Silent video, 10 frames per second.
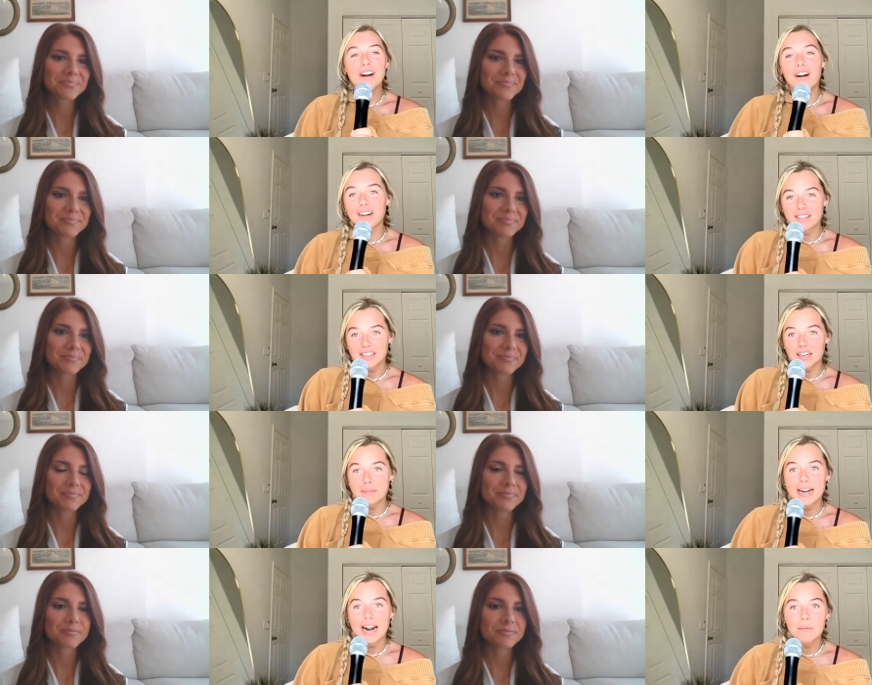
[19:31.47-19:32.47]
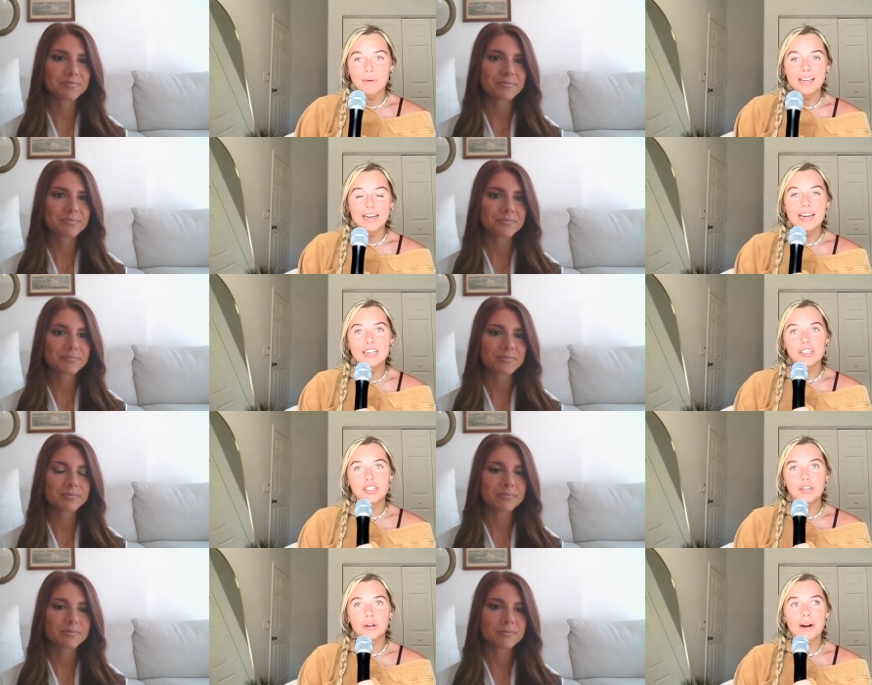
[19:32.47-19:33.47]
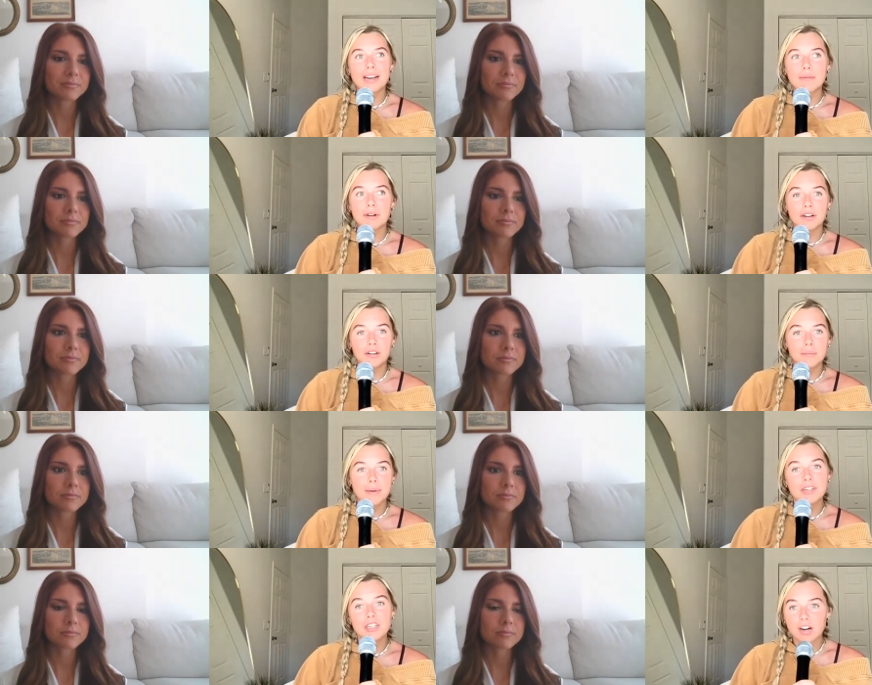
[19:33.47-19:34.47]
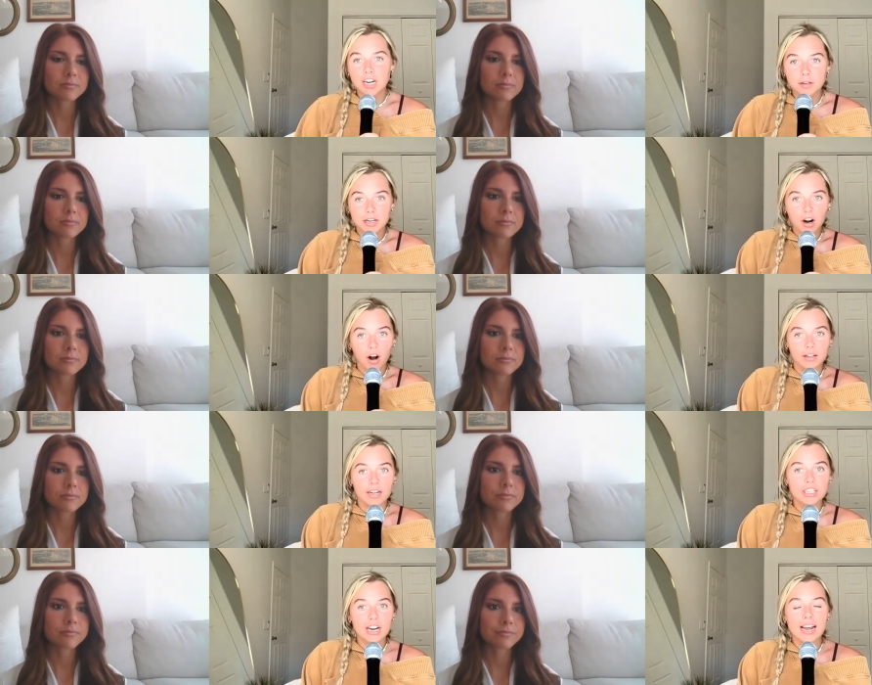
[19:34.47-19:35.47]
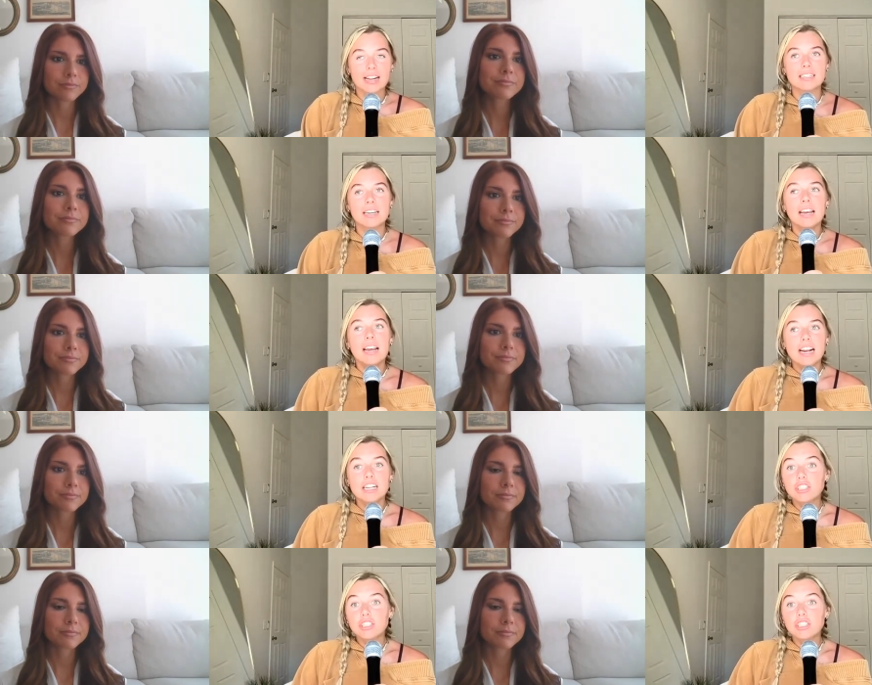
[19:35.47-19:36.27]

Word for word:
Speaker 1: on a little bit, I want to get into anyone who maybe just graduated college and is